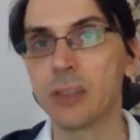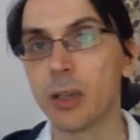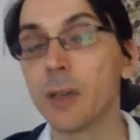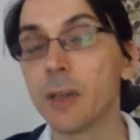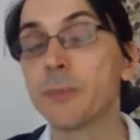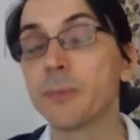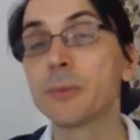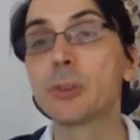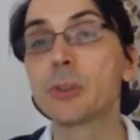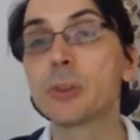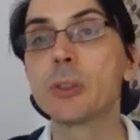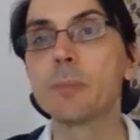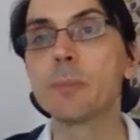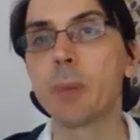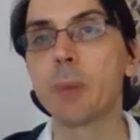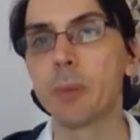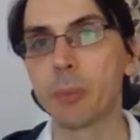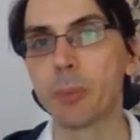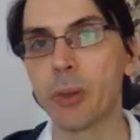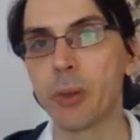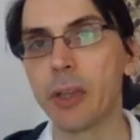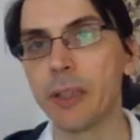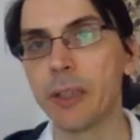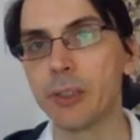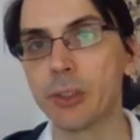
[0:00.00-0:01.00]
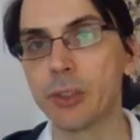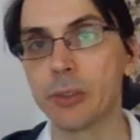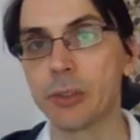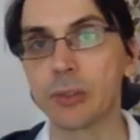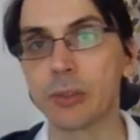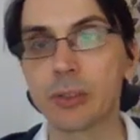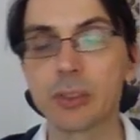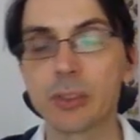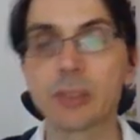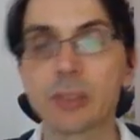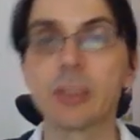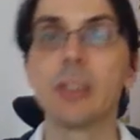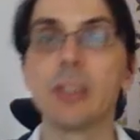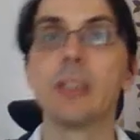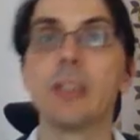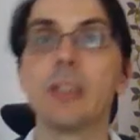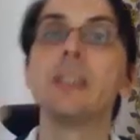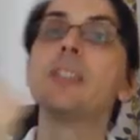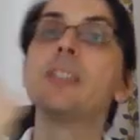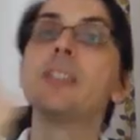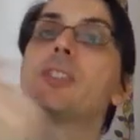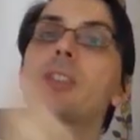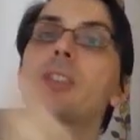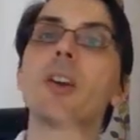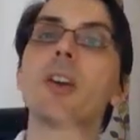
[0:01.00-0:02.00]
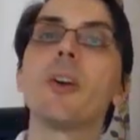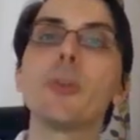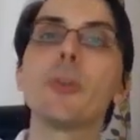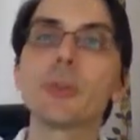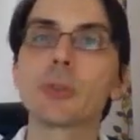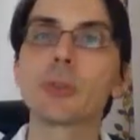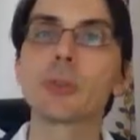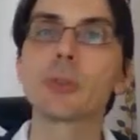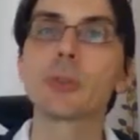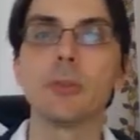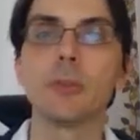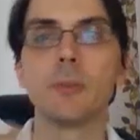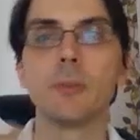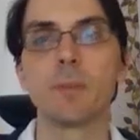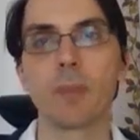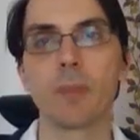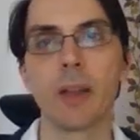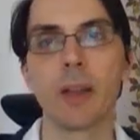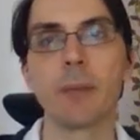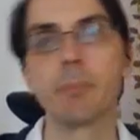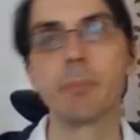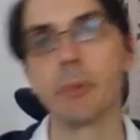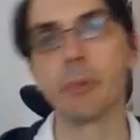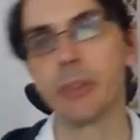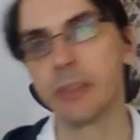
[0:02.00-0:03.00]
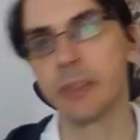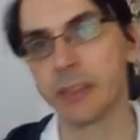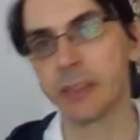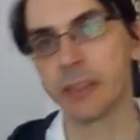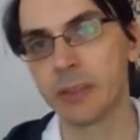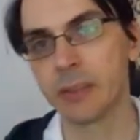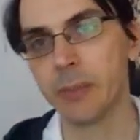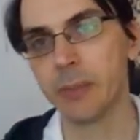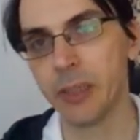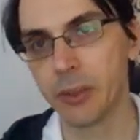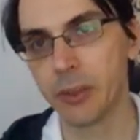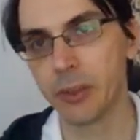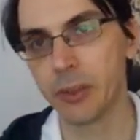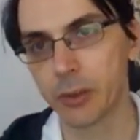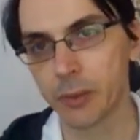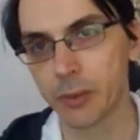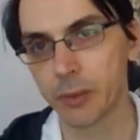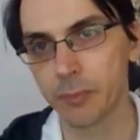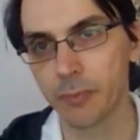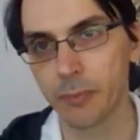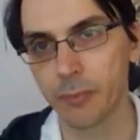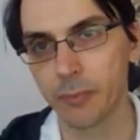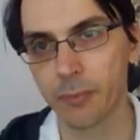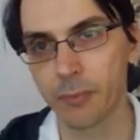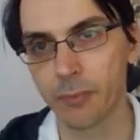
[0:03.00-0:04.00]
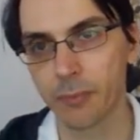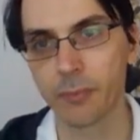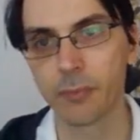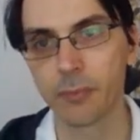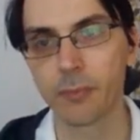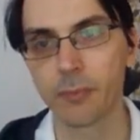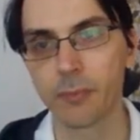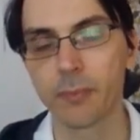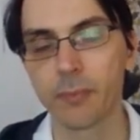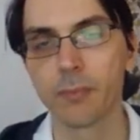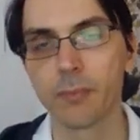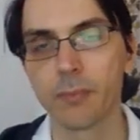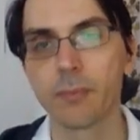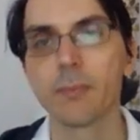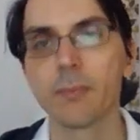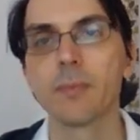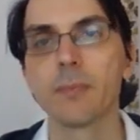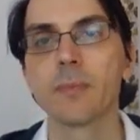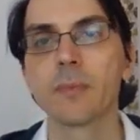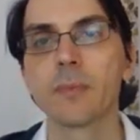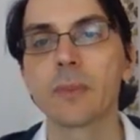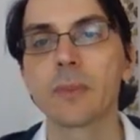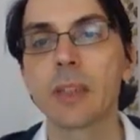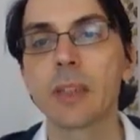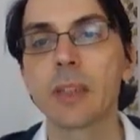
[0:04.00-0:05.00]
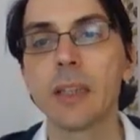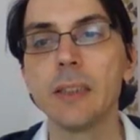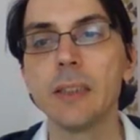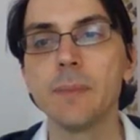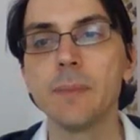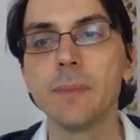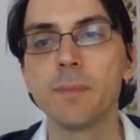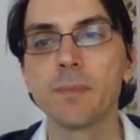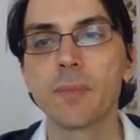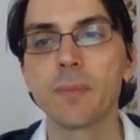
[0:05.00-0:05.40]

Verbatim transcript: of two populations is also a point estimator, okay?